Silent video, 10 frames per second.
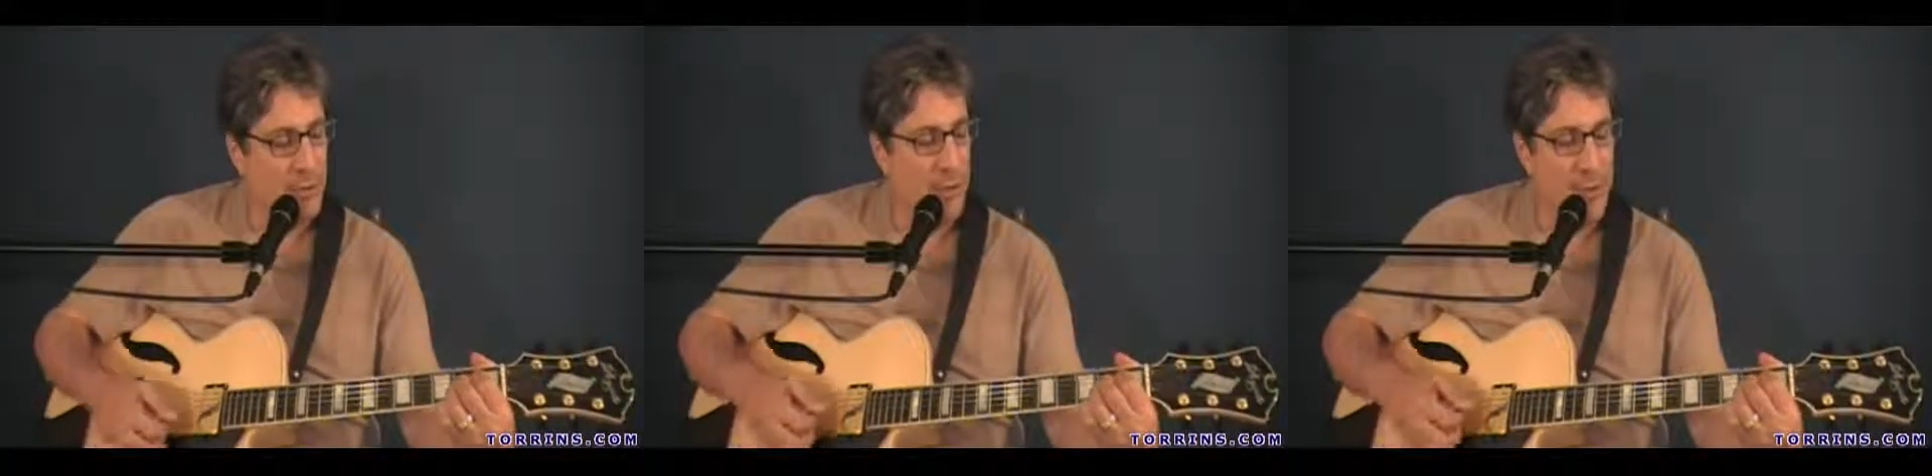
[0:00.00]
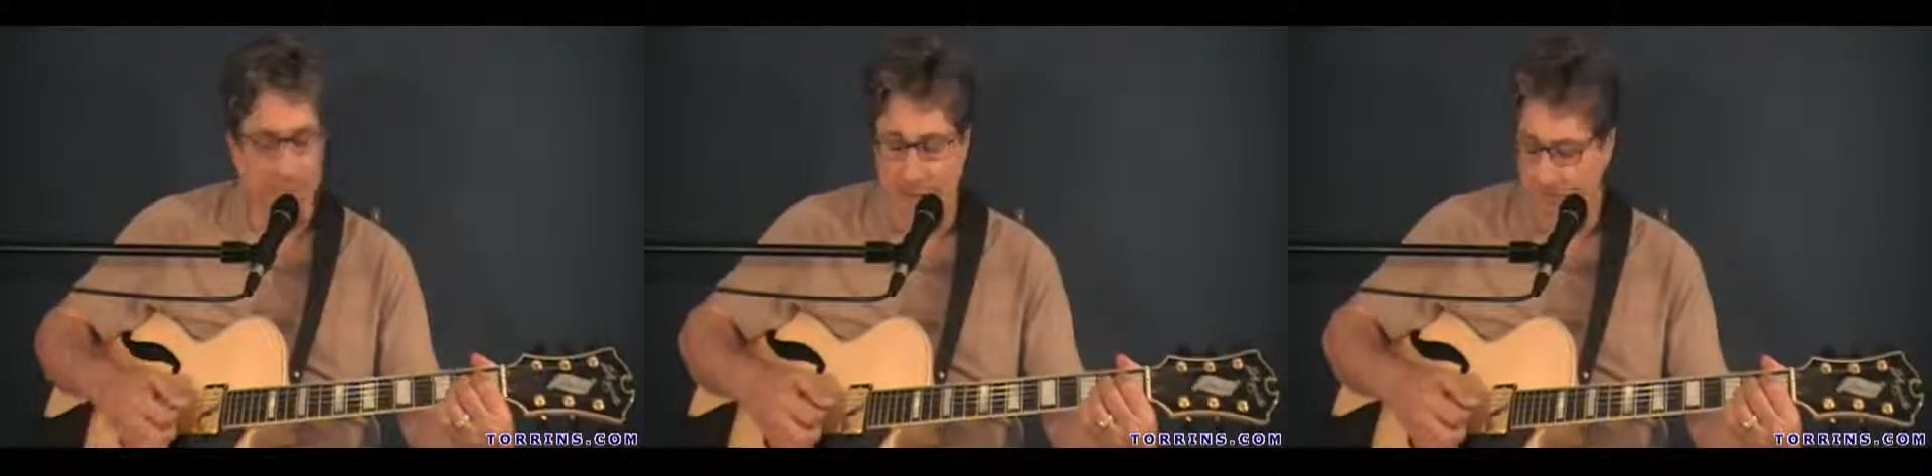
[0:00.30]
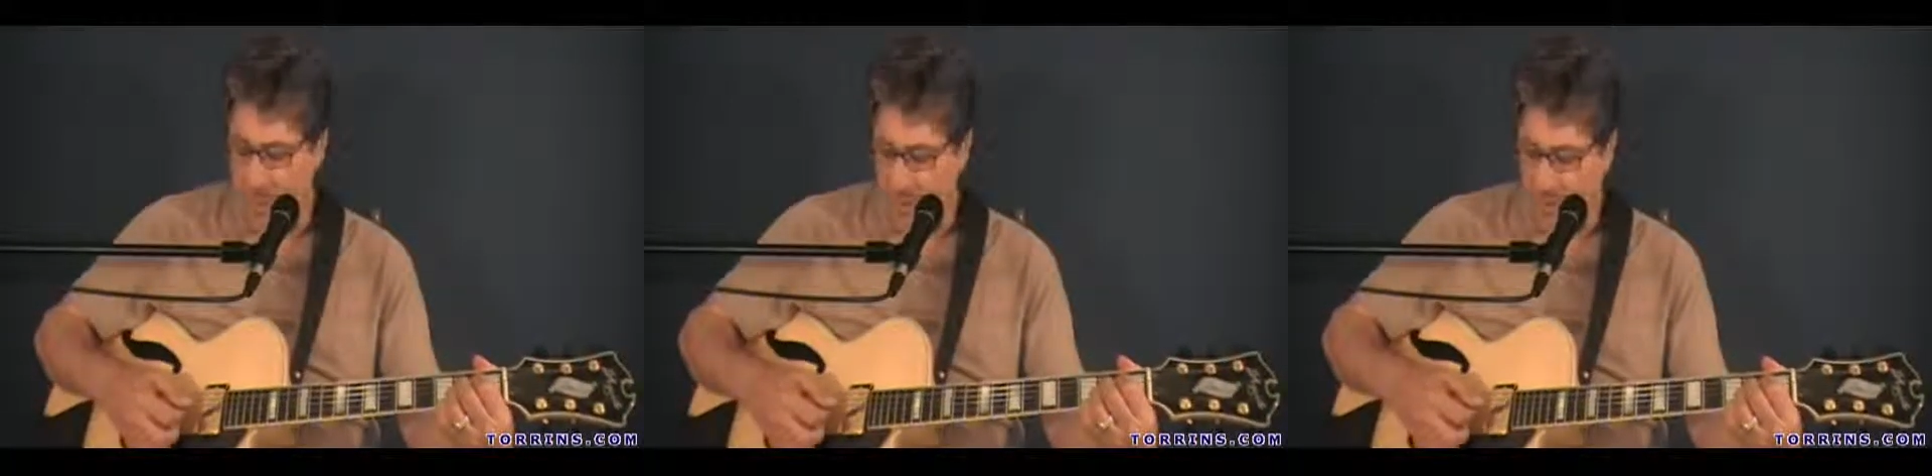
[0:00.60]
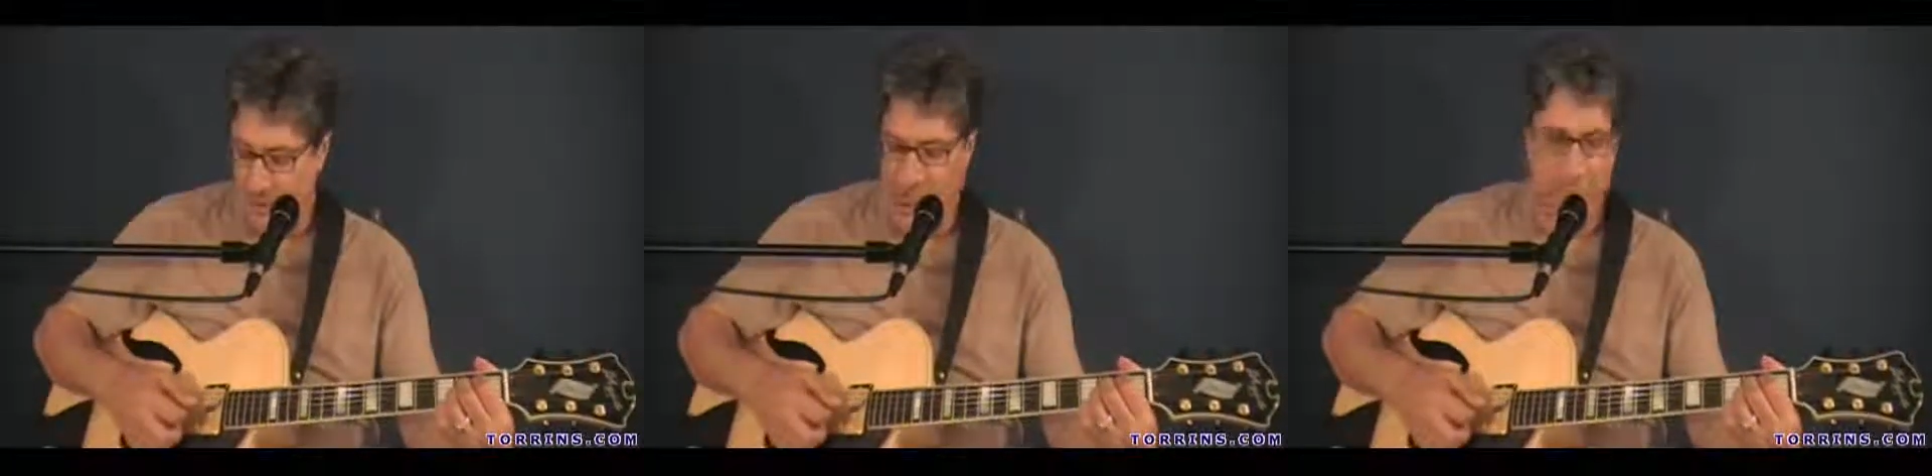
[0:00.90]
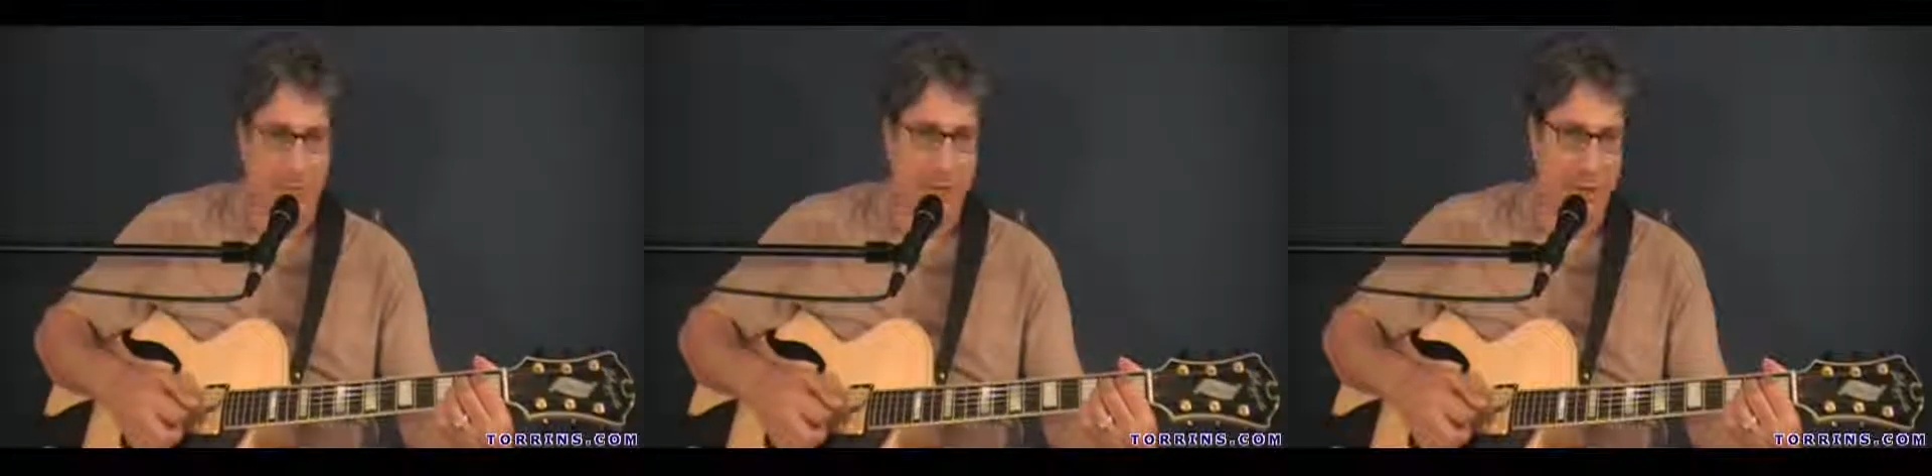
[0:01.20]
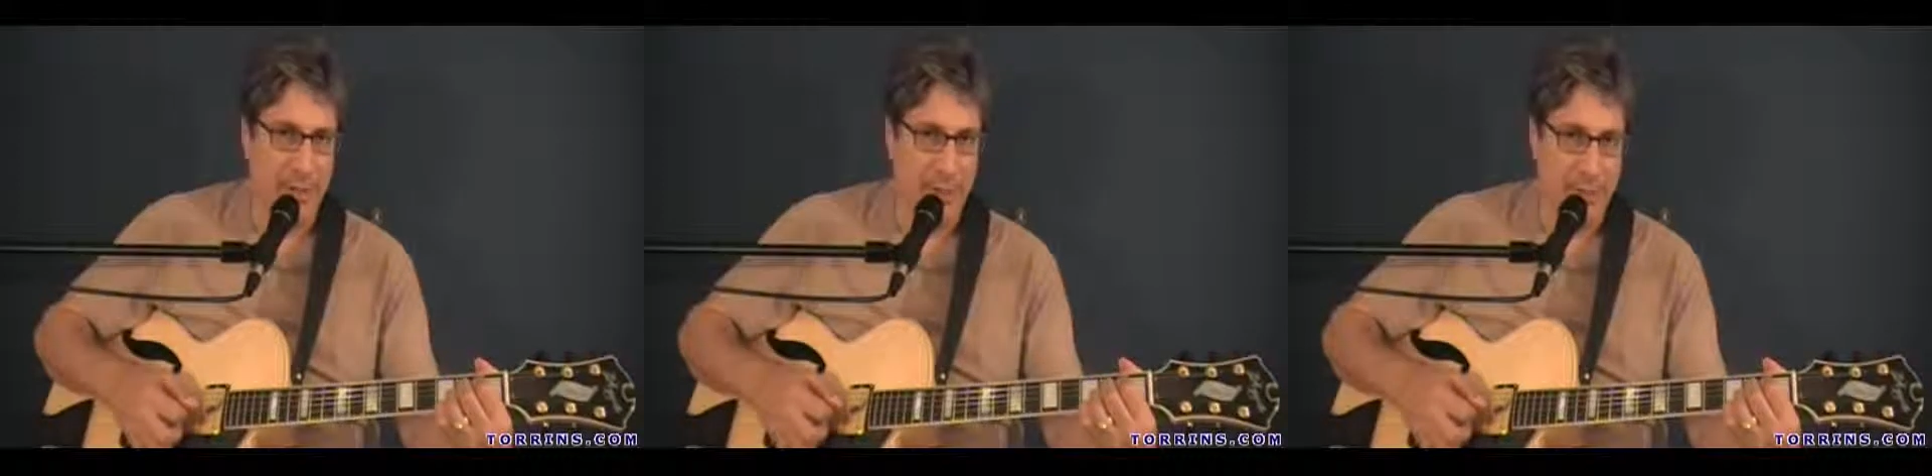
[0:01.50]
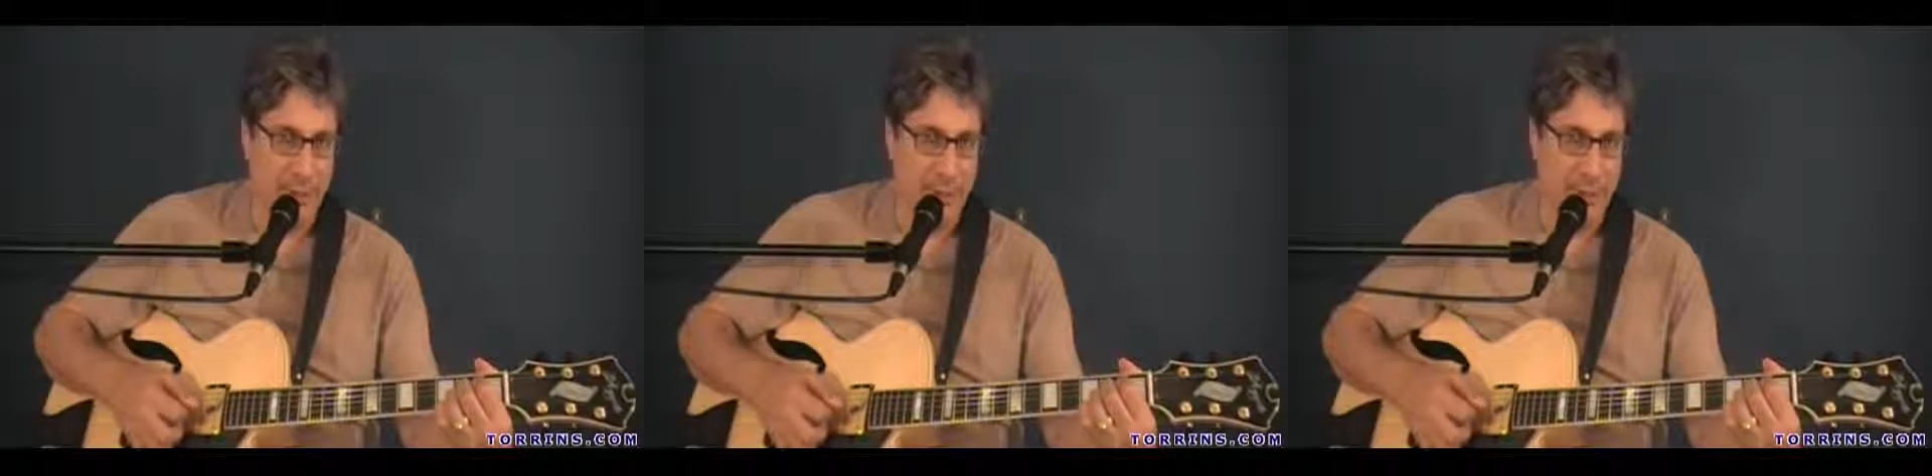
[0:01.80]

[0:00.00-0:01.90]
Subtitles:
to put in the 3rd finger.